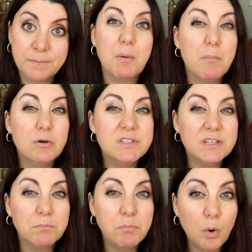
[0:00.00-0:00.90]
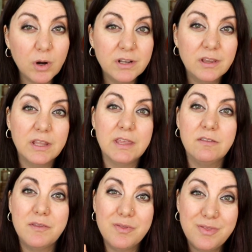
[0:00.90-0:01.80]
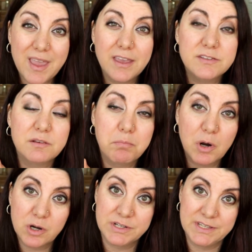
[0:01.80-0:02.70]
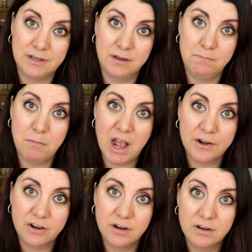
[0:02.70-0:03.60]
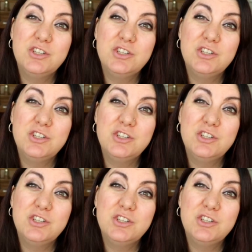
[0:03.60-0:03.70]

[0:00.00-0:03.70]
but most importantly, that they as a person matter.